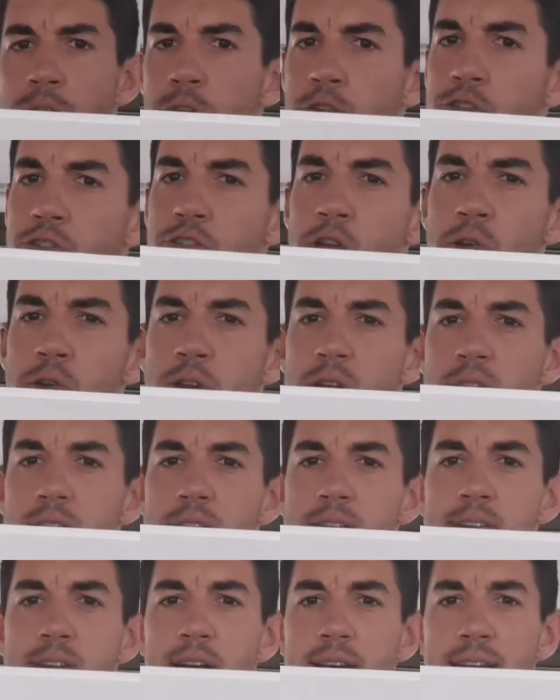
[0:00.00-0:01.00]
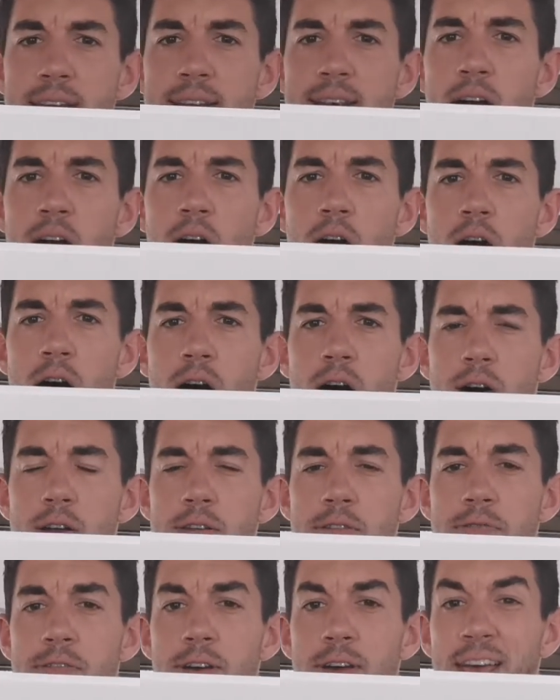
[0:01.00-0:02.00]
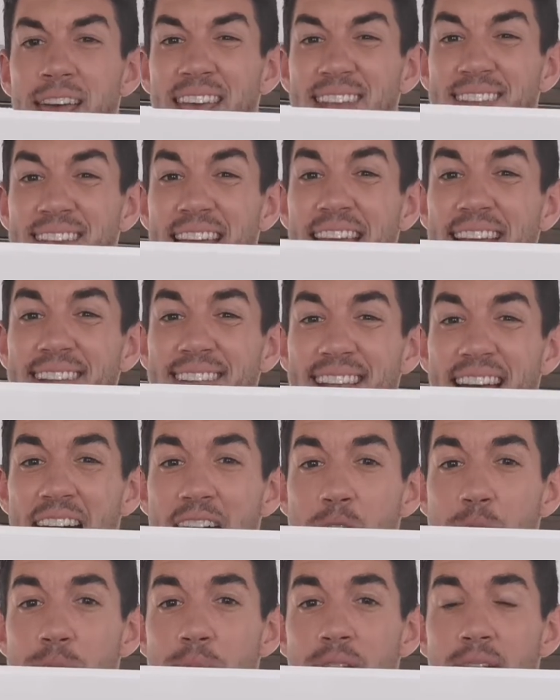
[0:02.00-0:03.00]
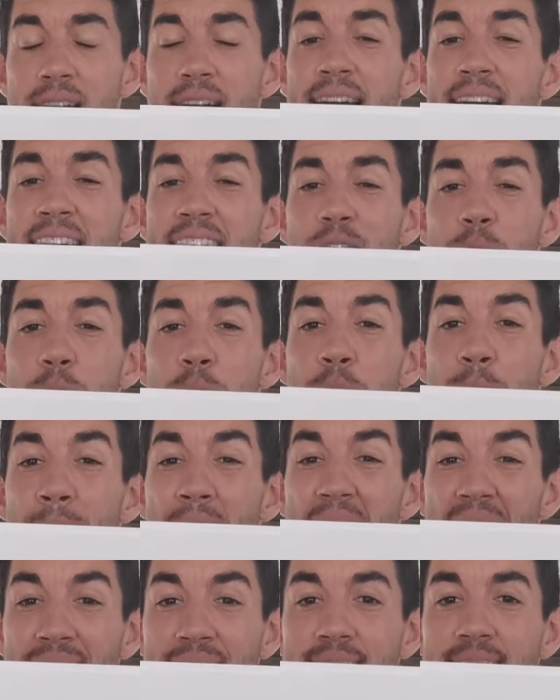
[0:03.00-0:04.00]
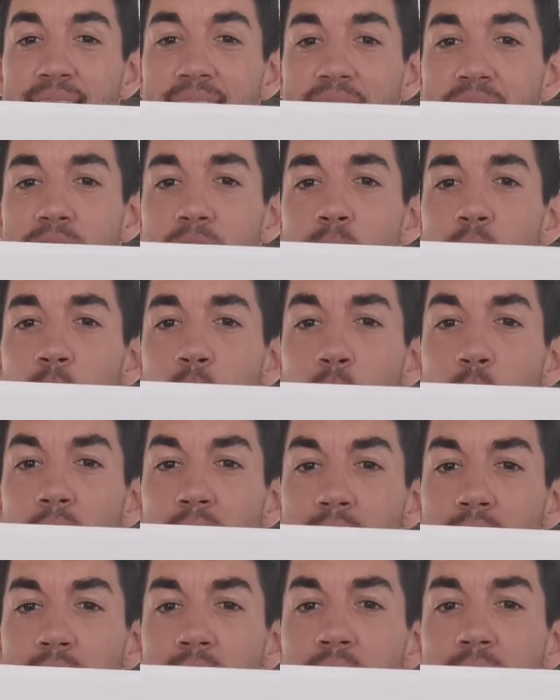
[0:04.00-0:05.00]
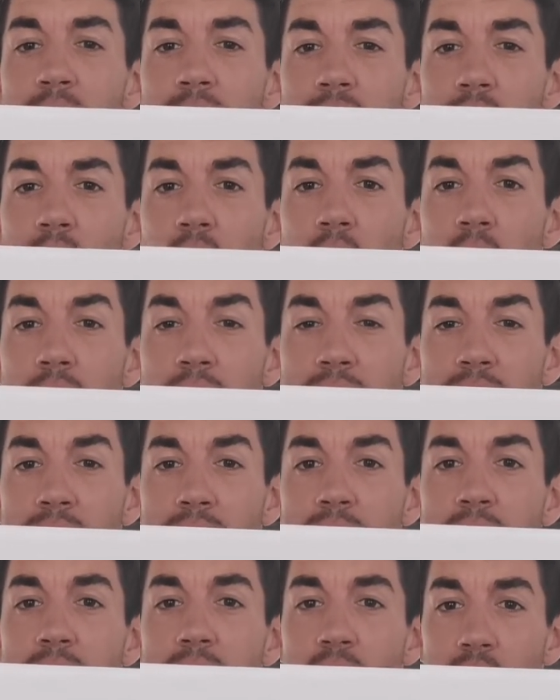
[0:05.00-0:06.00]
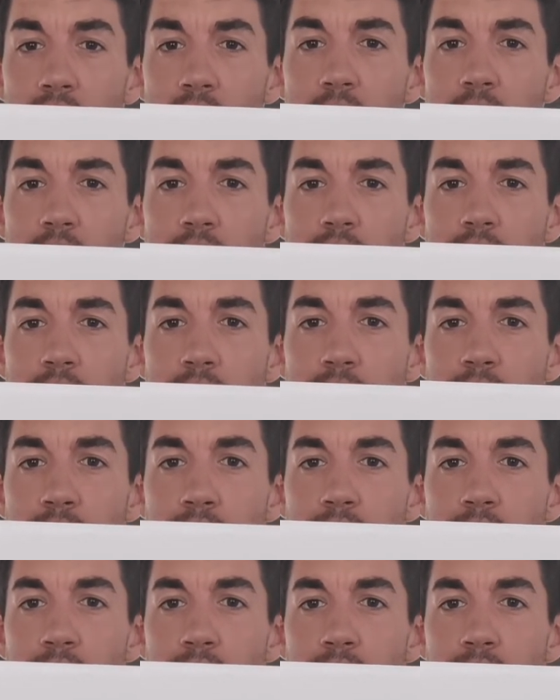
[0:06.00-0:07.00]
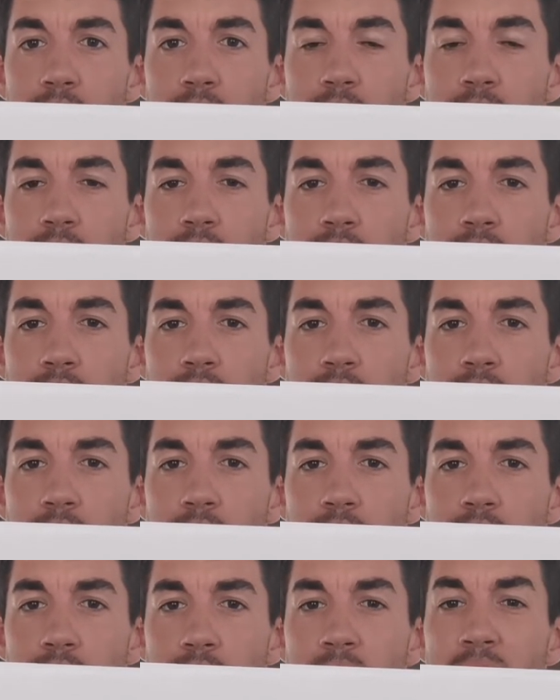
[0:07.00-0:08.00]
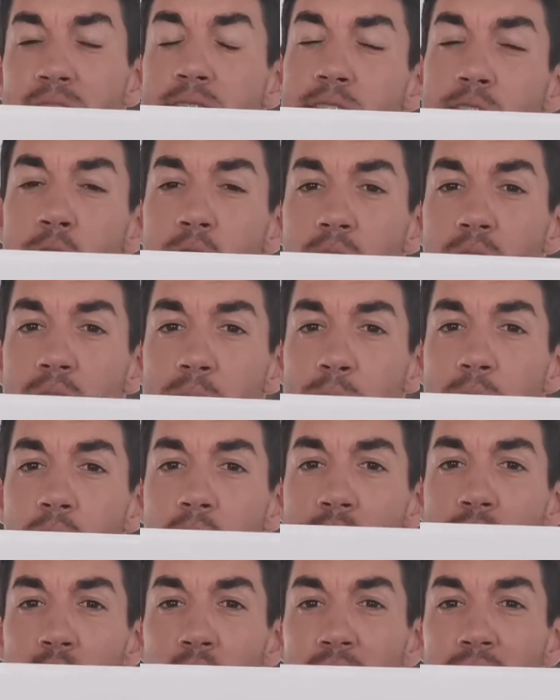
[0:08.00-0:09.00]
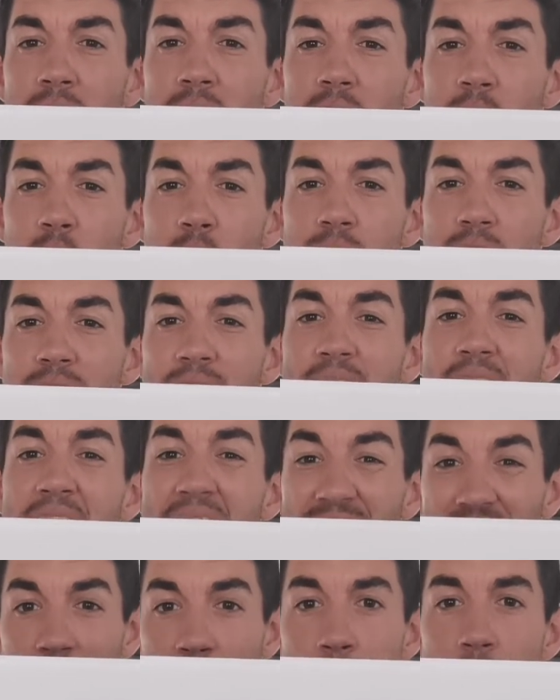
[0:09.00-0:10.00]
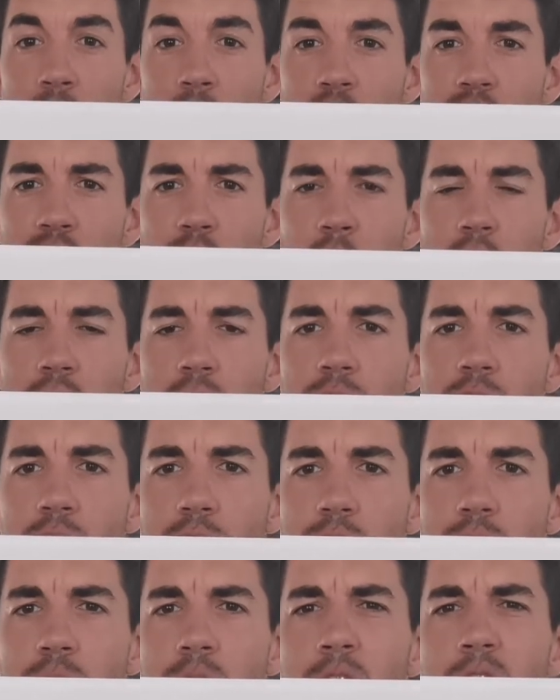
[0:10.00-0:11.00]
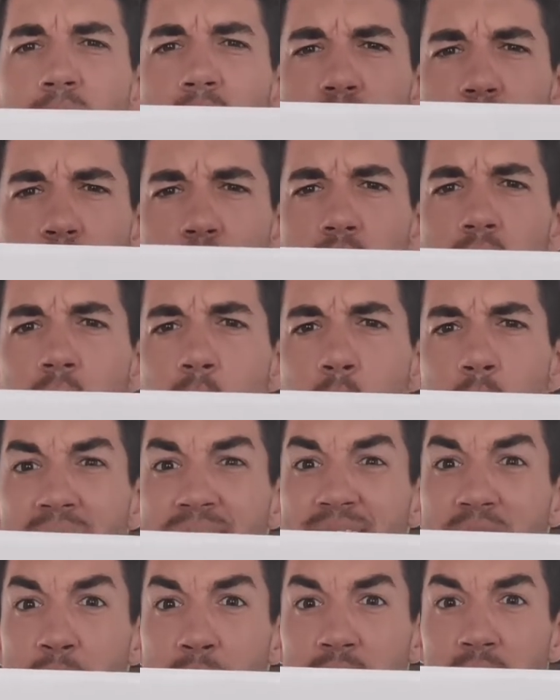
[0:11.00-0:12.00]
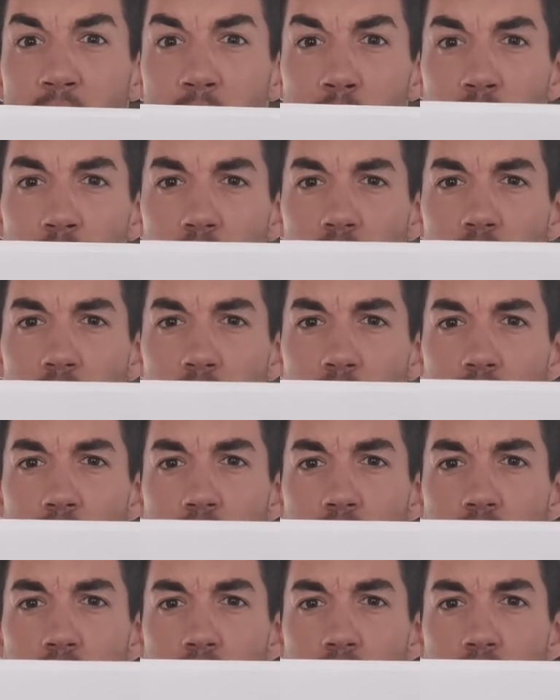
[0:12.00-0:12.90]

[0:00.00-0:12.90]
The student studied hard for his exam. He passed it with flying colours. This time, I've not included any punctuation. Do you know where the semicolon goes?